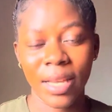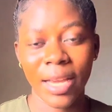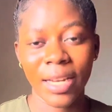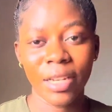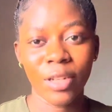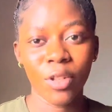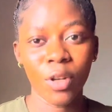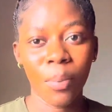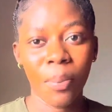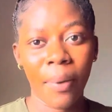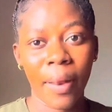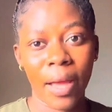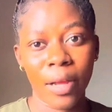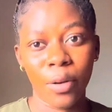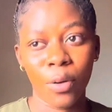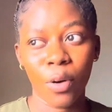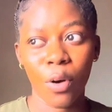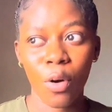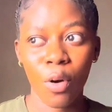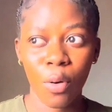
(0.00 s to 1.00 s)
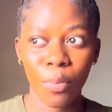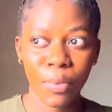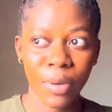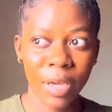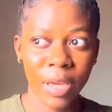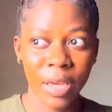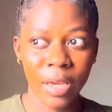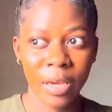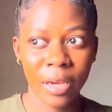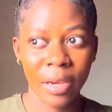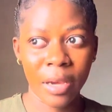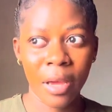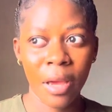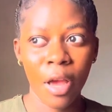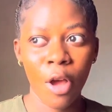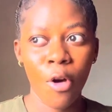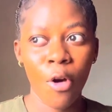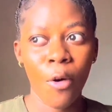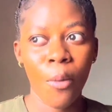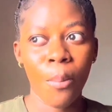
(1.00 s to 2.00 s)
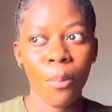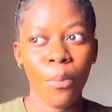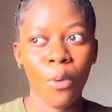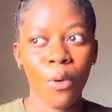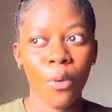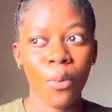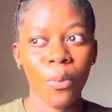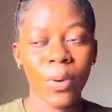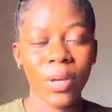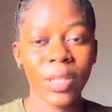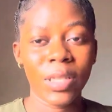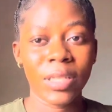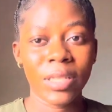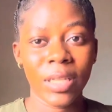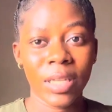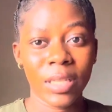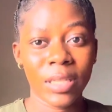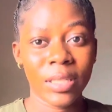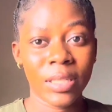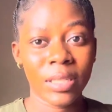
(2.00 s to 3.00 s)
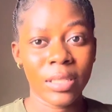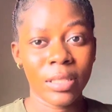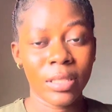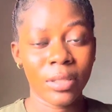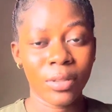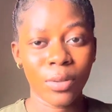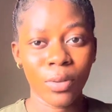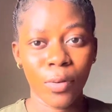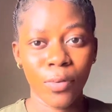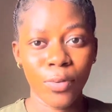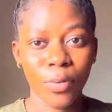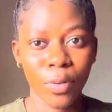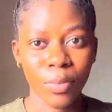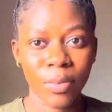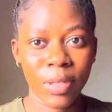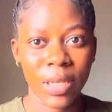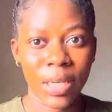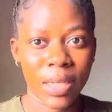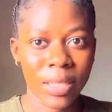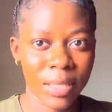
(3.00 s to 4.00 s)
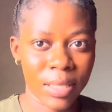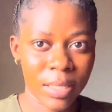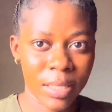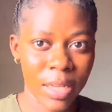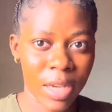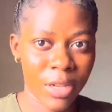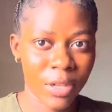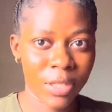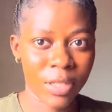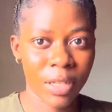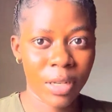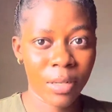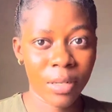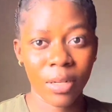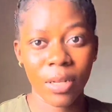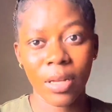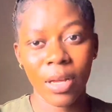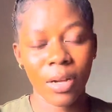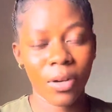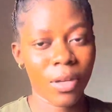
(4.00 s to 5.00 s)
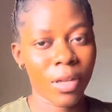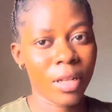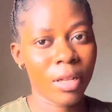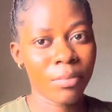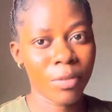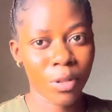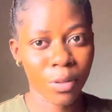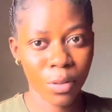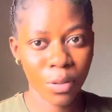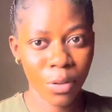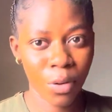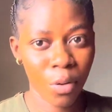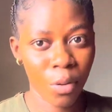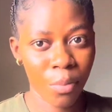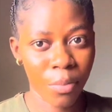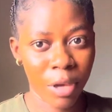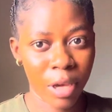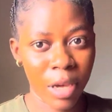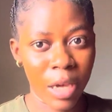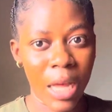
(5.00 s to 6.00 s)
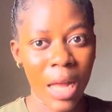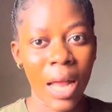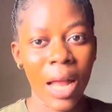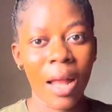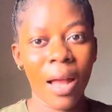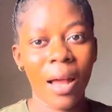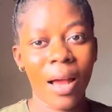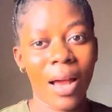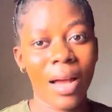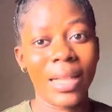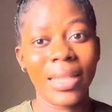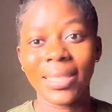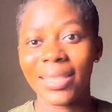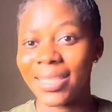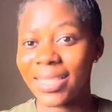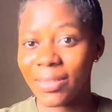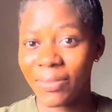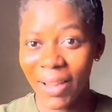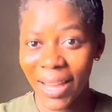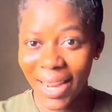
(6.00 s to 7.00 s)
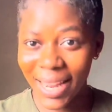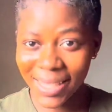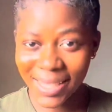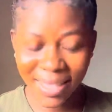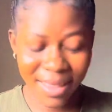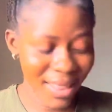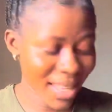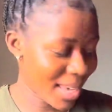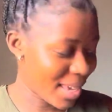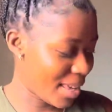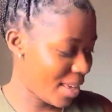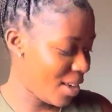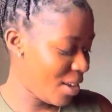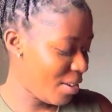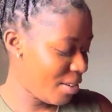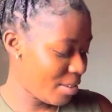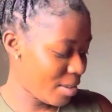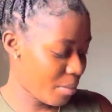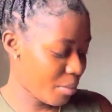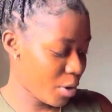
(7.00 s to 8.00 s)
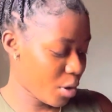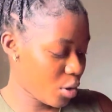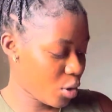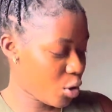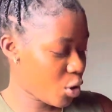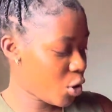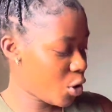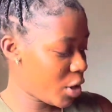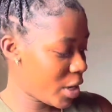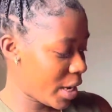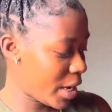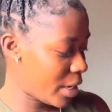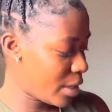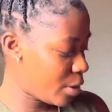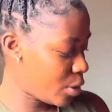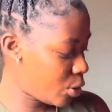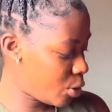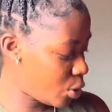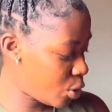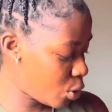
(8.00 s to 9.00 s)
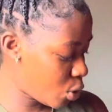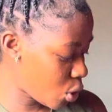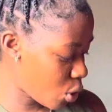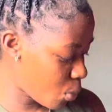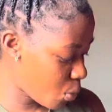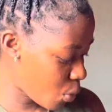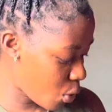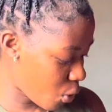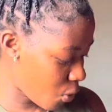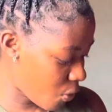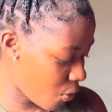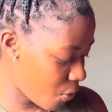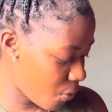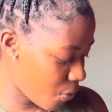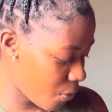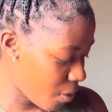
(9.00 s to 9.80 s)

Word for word: I did not plan on coming here, but when they sent the stuff to me yesterday i just said okay let me just come here and it's father's day so i'm going to show you guys some of